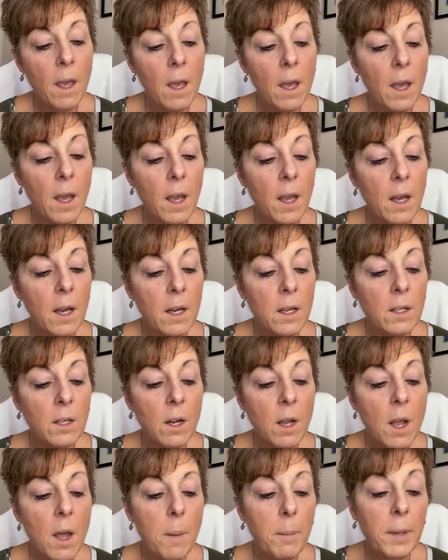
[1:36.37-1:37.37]
And
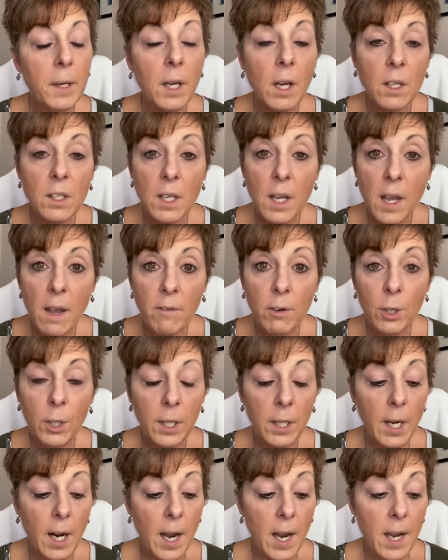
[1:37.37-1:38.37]
because I have
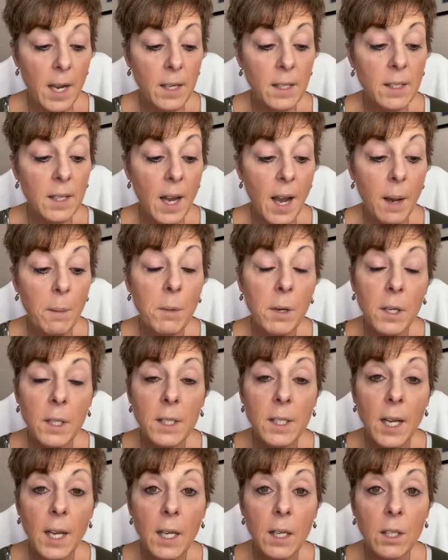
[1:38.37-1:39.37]
hooded eyes, I'm going to
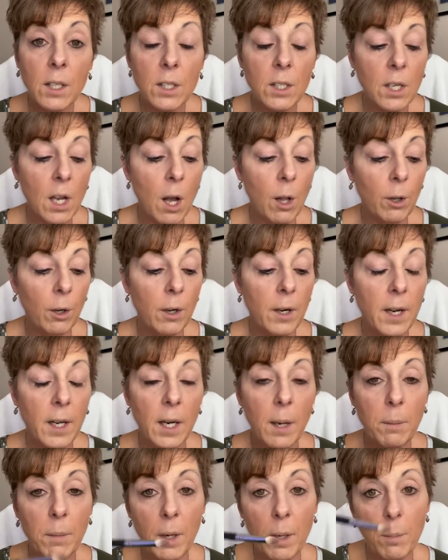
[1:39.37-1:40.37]
take this color and
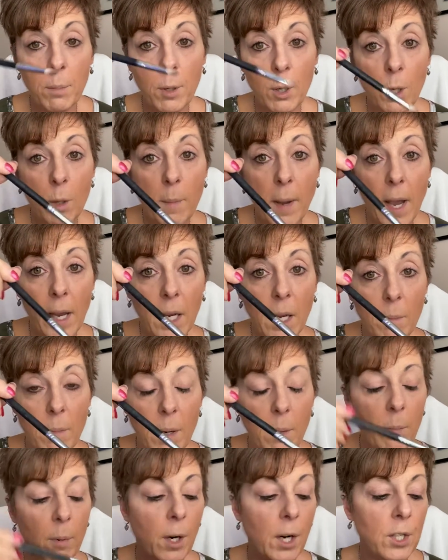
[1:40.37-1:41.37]
I'm going to pull back on my
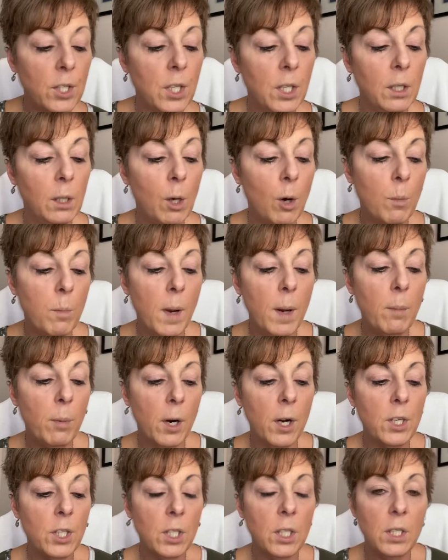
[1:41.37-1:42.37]
brush and load my
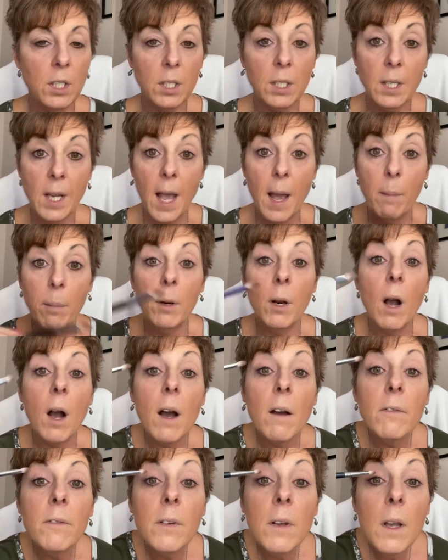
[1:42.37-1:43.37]
brush and just tap it
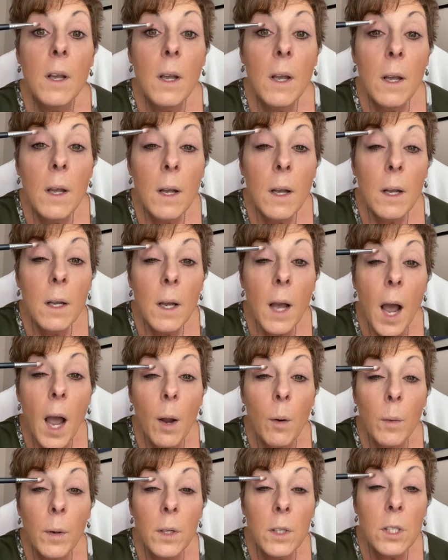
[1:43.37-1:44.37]
off. I
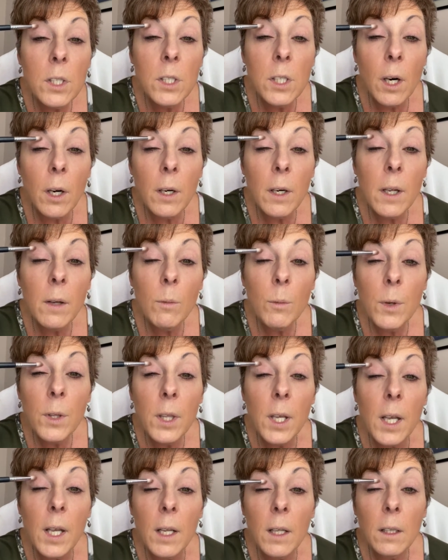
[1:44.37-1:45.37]
want to start with
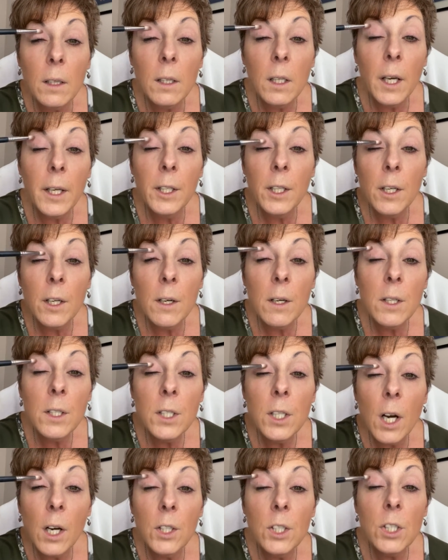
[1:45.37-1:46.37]
a lighter
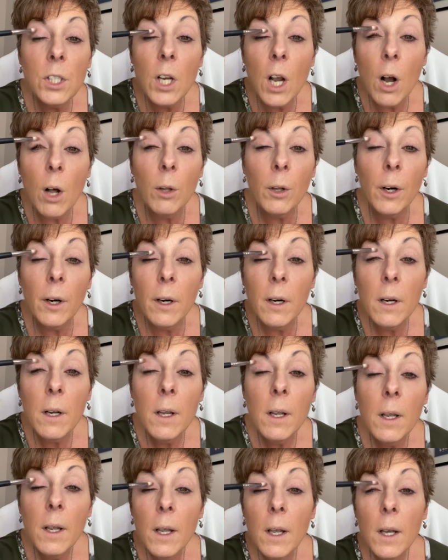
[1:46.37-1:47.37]
touch color
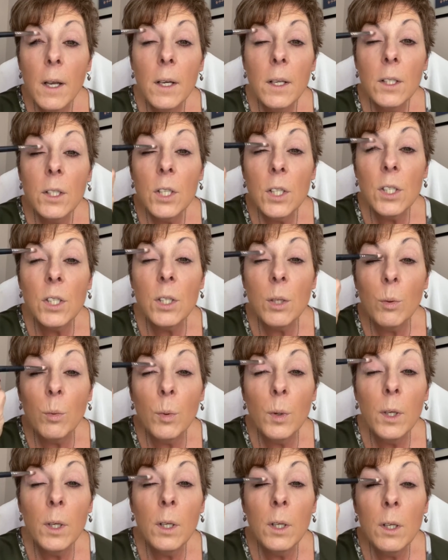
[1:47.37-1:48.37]
just to
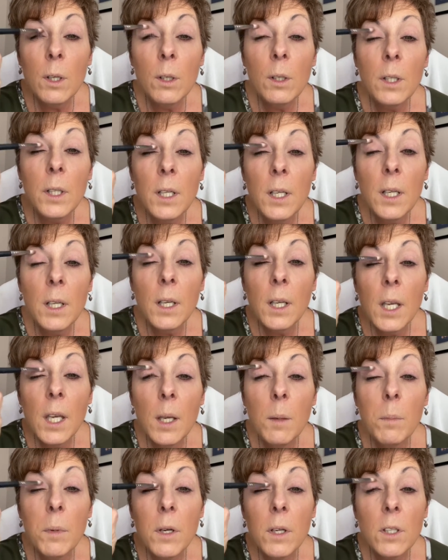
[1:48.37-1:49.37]
really
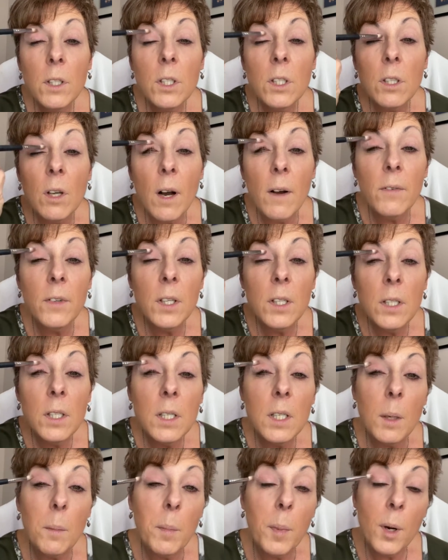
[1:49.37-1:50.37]
keep it soft and
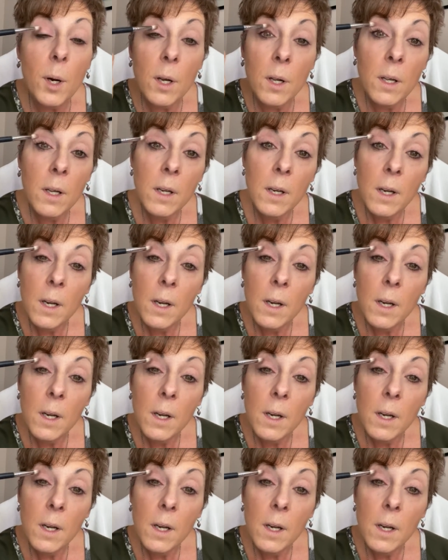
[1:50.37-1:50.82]
simple.